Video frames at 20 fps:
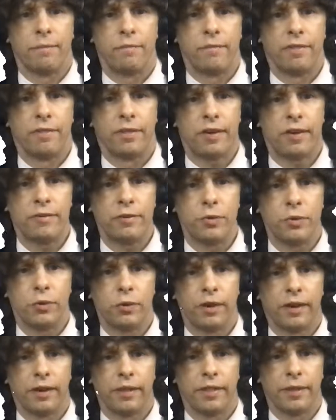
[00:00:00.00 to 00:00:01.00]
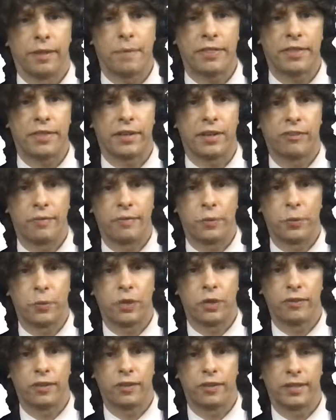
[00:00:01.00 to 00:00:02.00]
The method of revenue
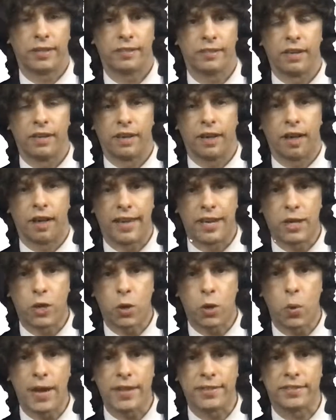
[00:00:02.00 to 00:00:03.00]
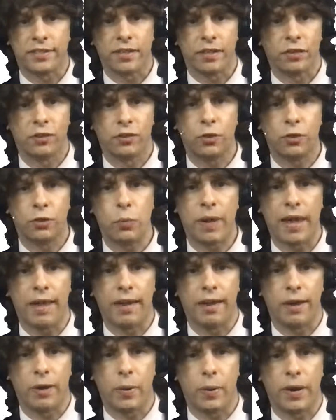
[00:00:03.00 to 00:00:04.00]
equivalence equates two
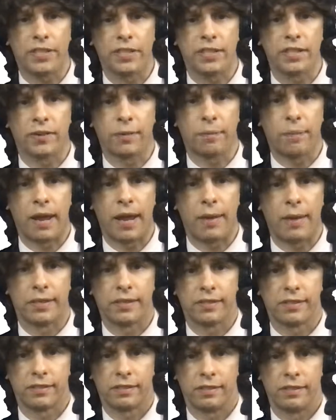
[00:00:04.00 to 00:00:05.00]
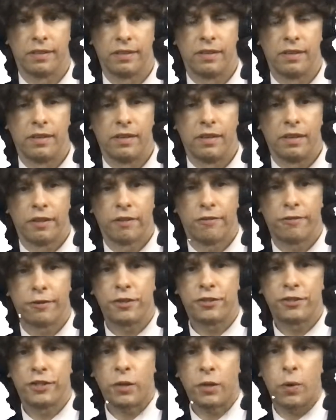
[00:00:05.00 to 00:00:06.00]
equations for payments. The
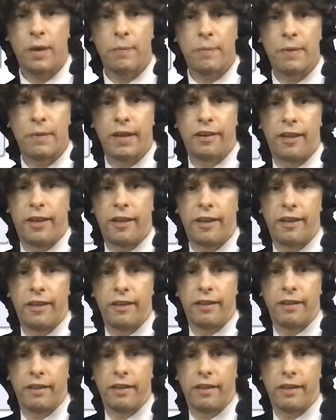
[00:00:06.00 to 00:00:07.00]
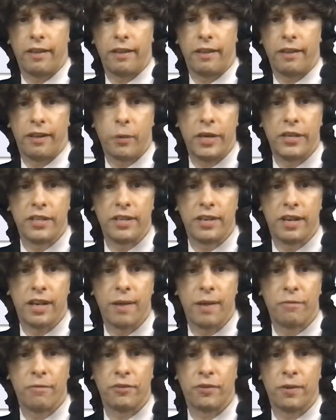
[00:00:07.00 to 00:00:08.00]
first equation
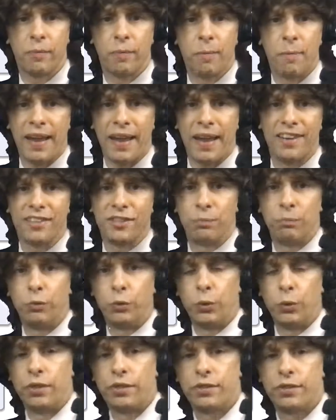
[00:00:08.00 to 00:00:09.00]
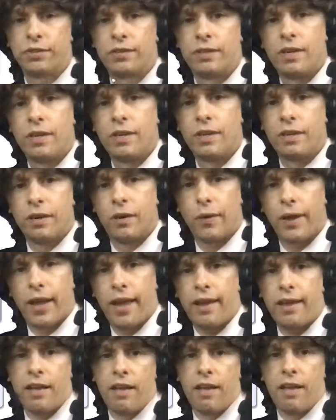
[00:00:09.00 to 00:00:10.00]
comes from the mechanism rules.
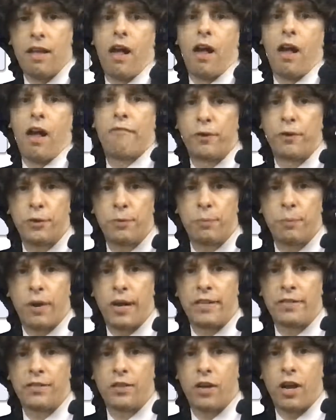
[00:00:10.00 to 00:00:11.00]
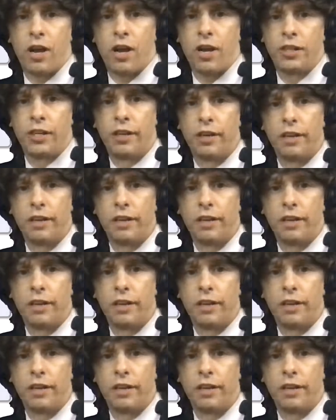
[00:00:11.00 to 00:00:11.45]
Okay, a first price auction.